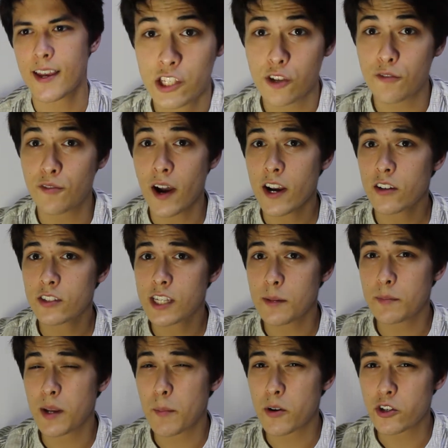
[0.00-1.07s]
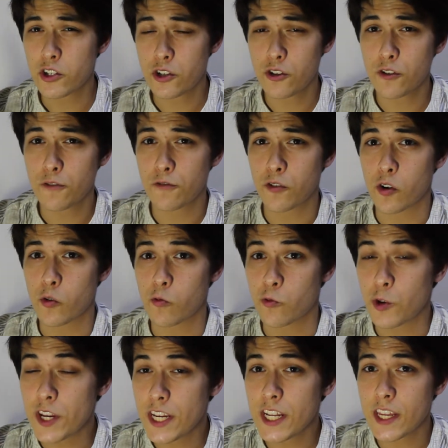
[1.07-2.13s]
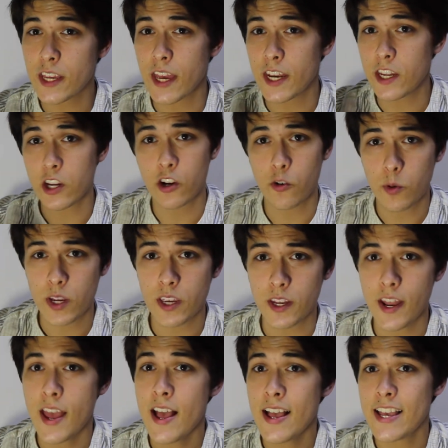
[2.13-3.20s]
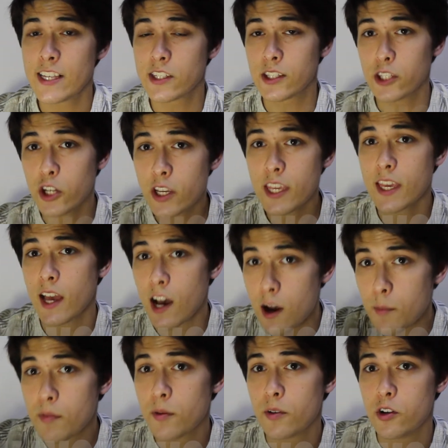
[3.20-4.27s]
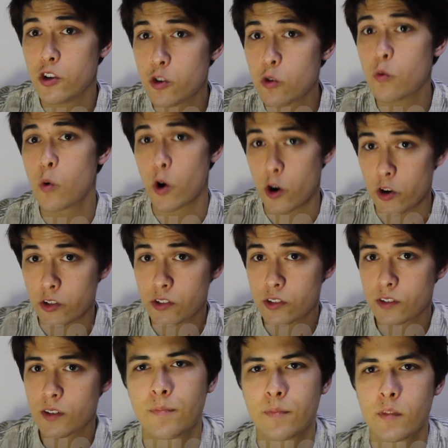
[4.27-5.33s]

So vital tip number 2 for reading any Korean is looking up new words.